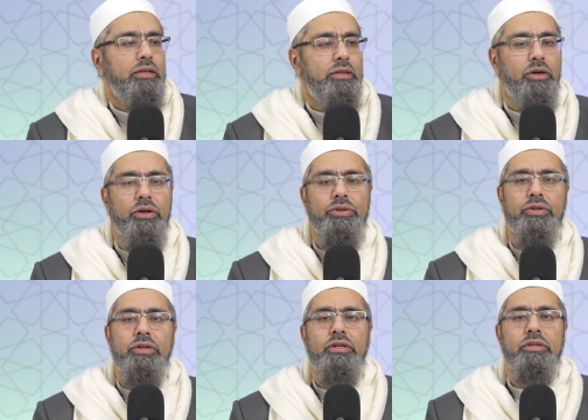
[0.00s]
the
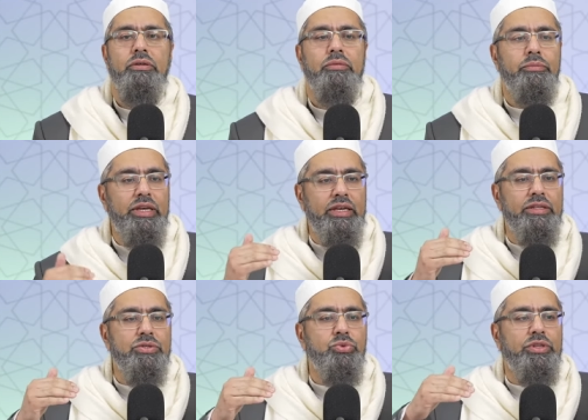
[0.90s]
author
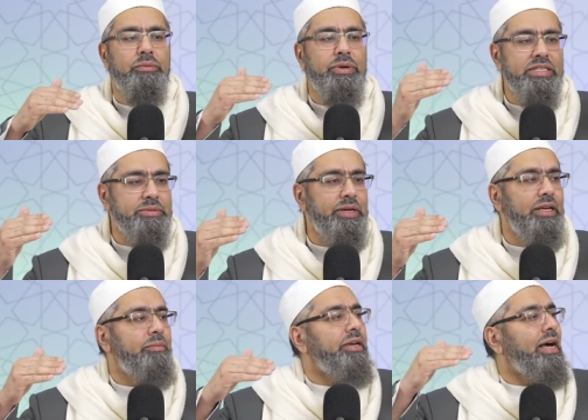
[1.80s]
begins with the
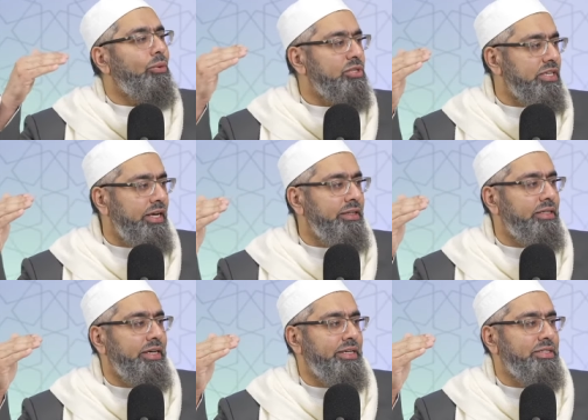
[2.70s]
basmala but outside the
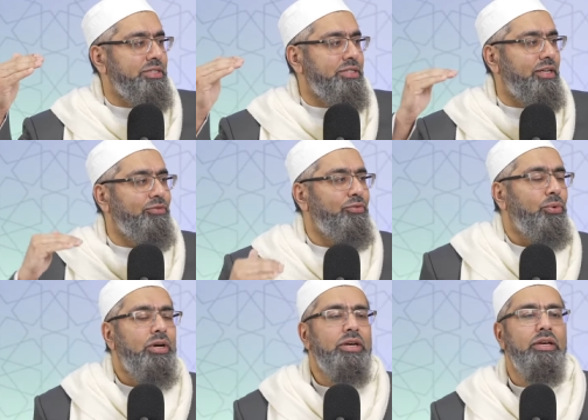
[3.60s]
text itself.
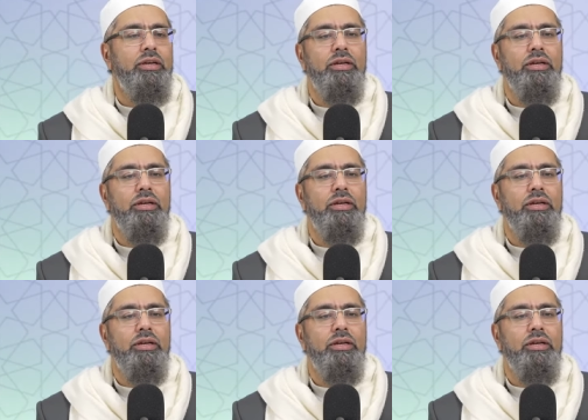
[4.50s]
Why?